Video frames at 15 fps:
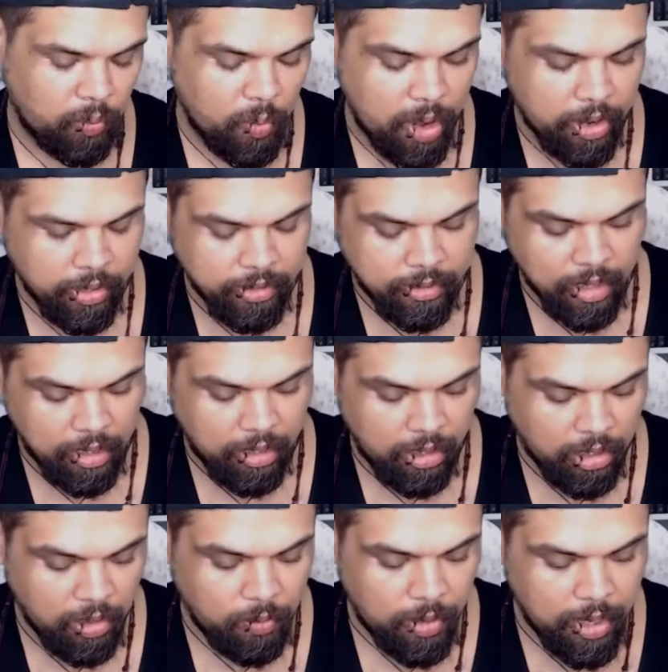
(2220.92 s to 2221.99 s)
where it's like, you
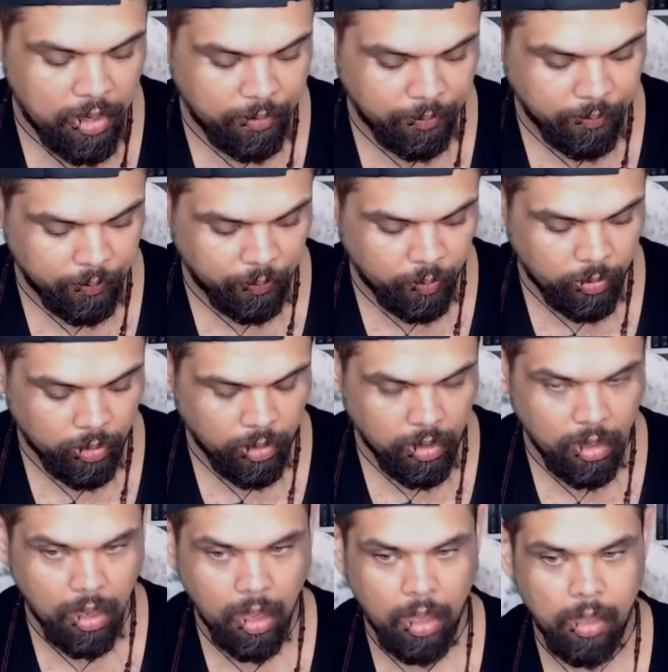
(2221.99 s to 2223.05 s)
know what?
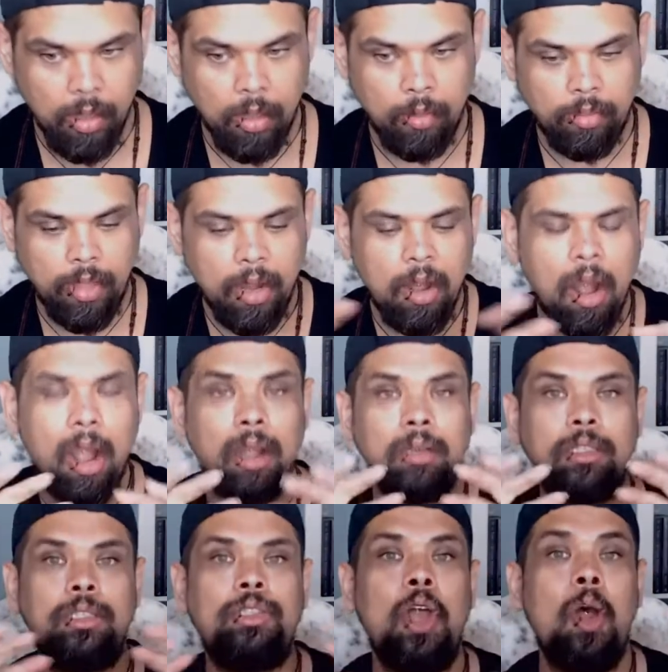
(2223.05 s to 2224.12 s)
There are
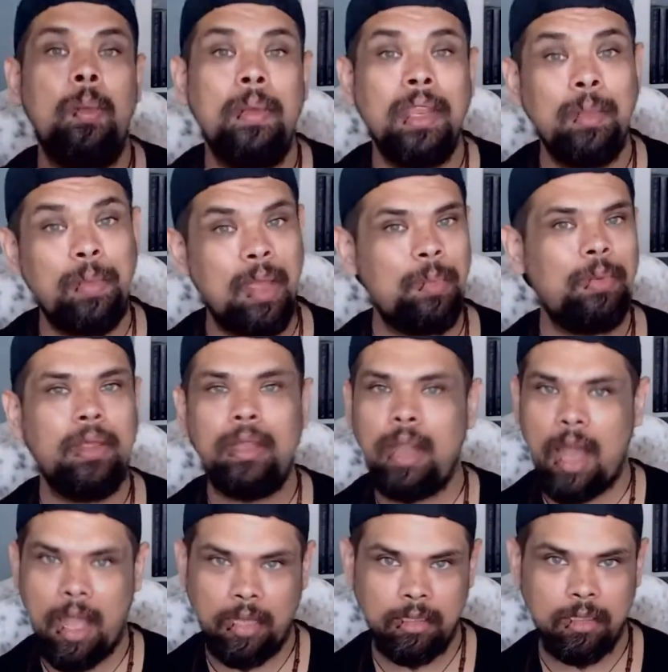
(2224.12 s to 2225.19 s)
so many people in
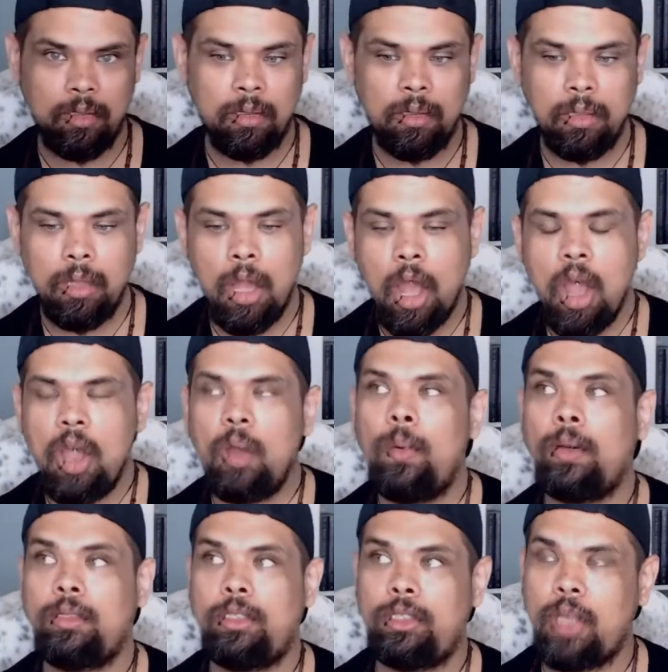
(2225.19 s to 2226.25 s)
high school who are
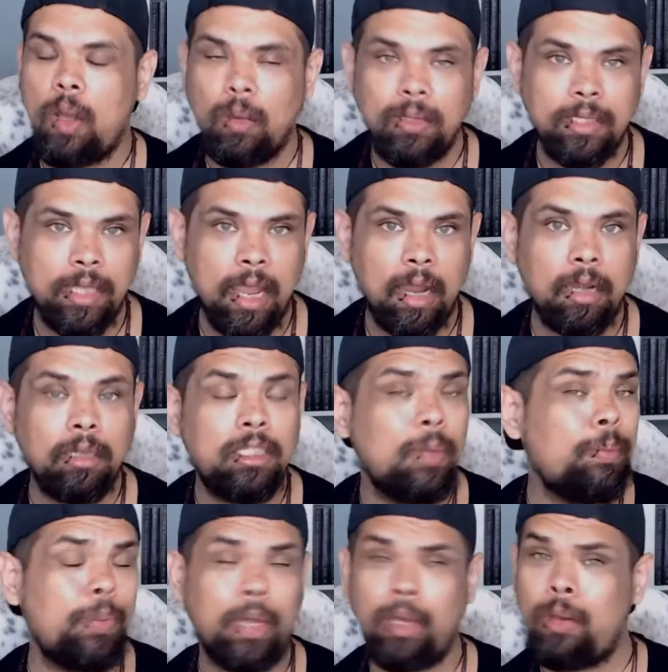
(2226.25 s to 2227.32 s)
so scared to
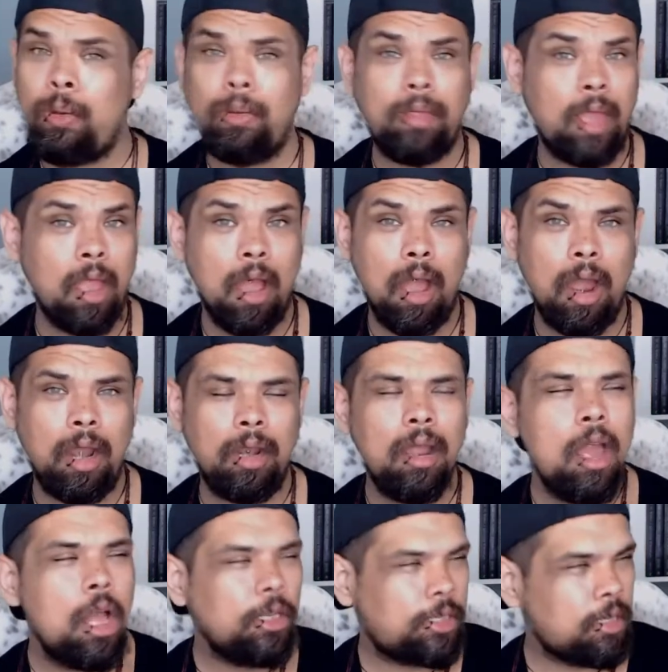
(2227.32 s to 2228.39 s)
be who they are,
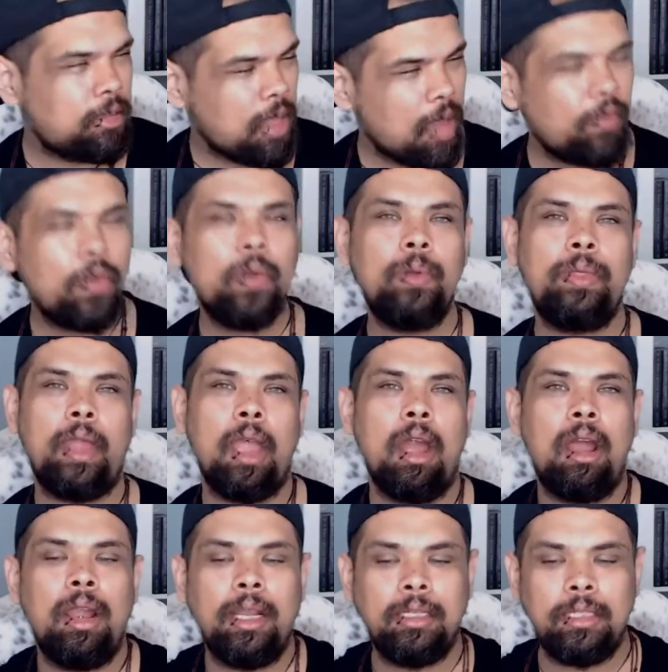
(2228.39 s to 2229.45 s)
to love who they
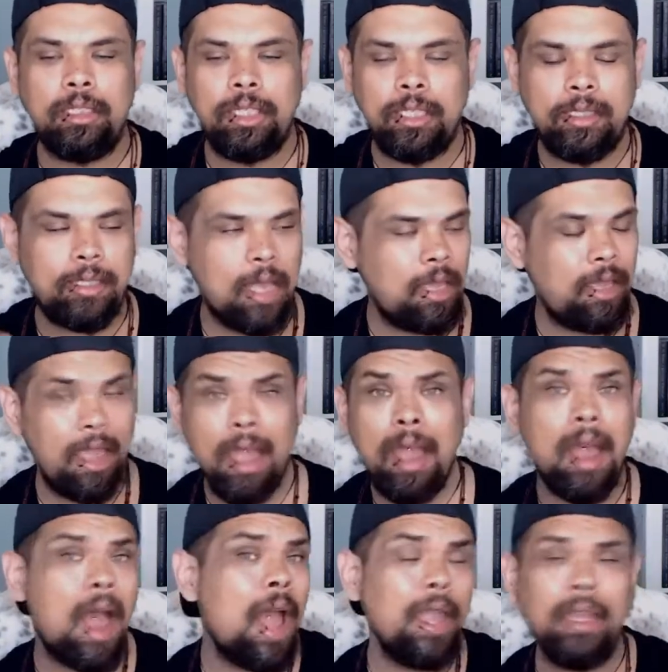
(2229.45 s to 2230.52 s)
are, and to just say, yeah,
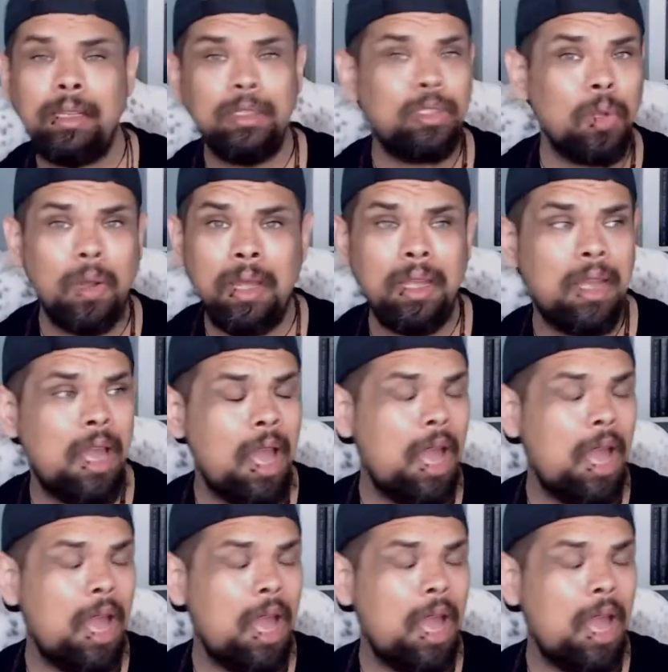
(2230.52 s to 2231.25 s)
I enjoy,